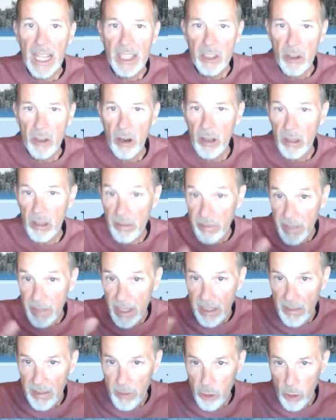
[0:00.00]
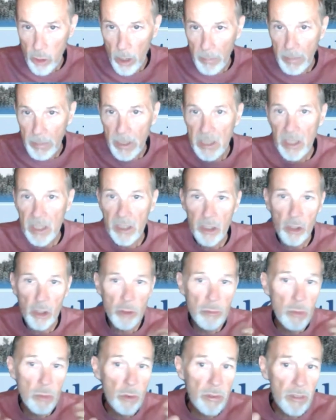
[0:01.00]
start of the Feast of Trumpets at
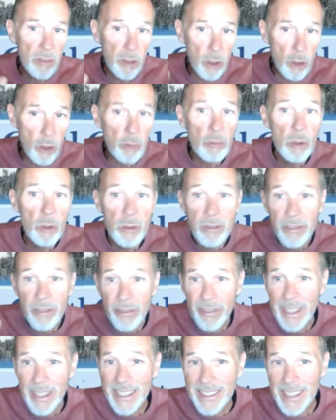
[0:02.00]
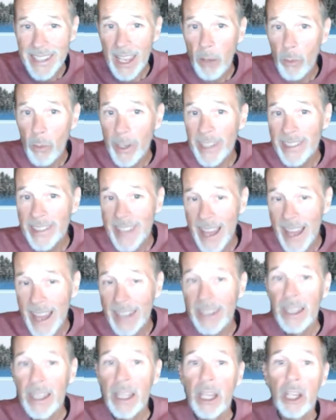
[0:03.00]
the new moon feast day. What is
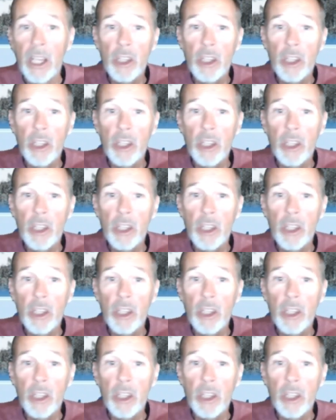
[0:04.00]
that?